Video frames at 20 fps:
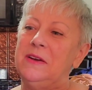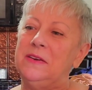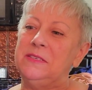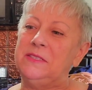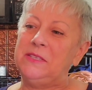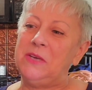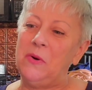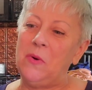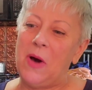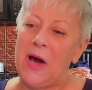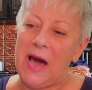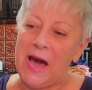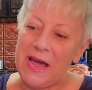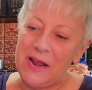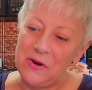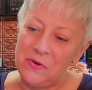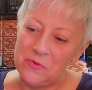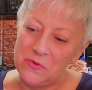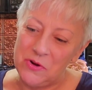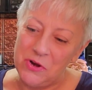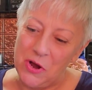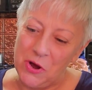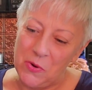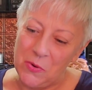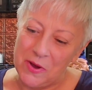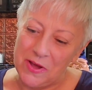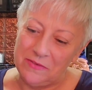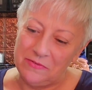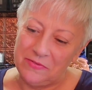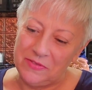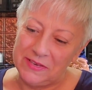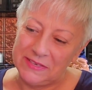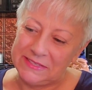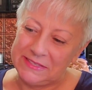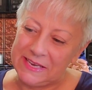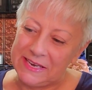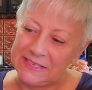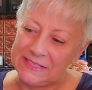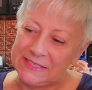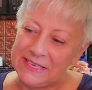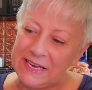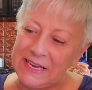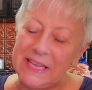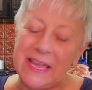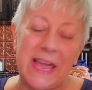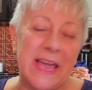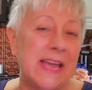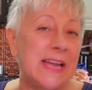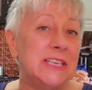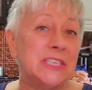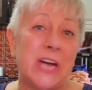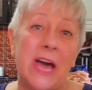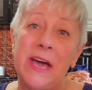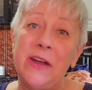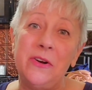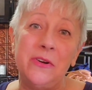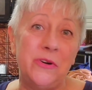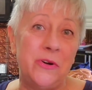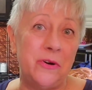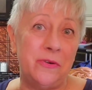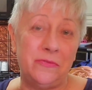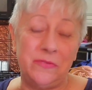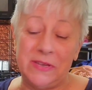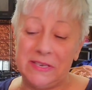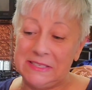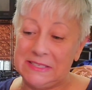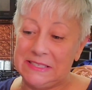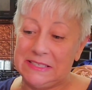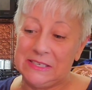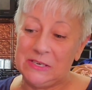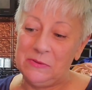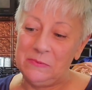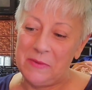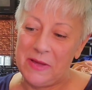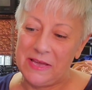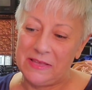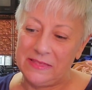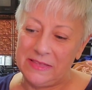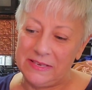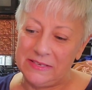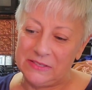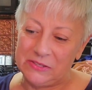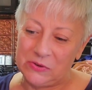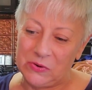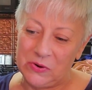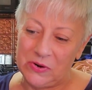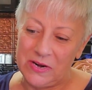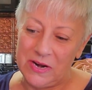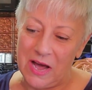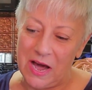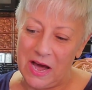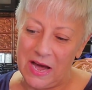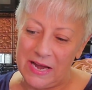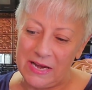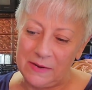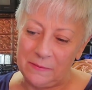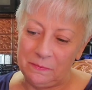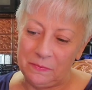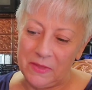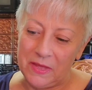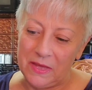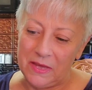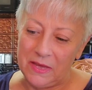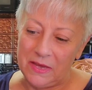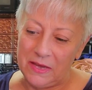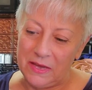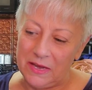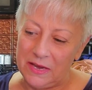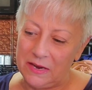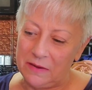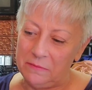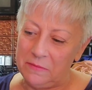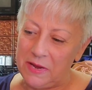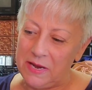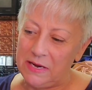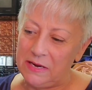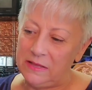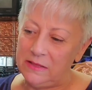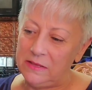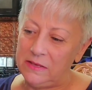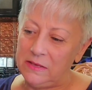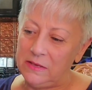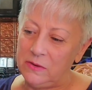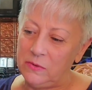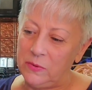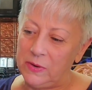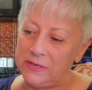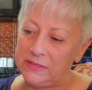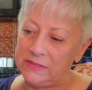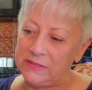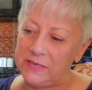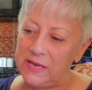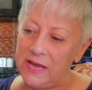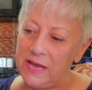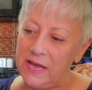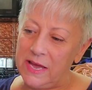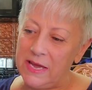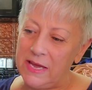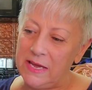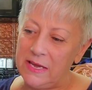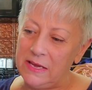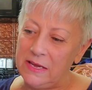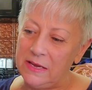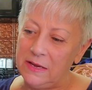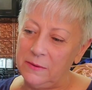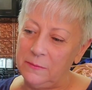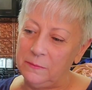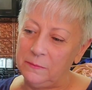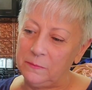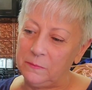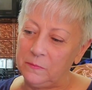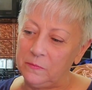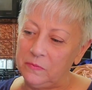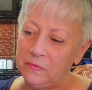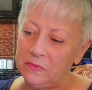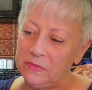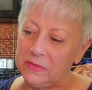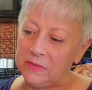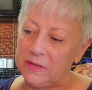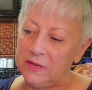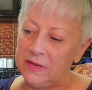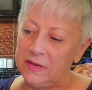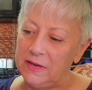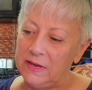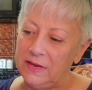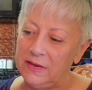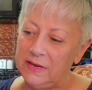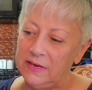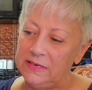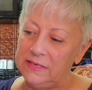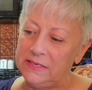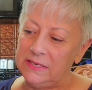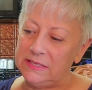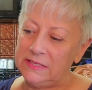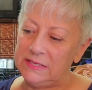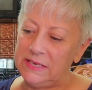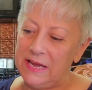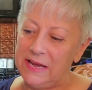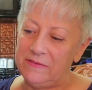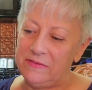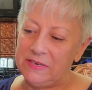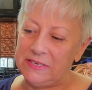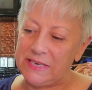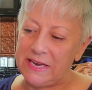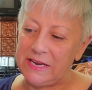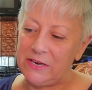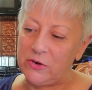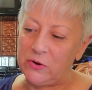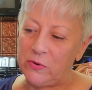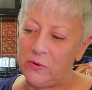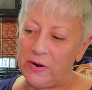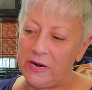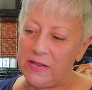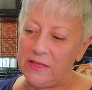So I don't know if this has any age. I don't know if they still make these or not. Uh, made in the USA. Doesn't have a date or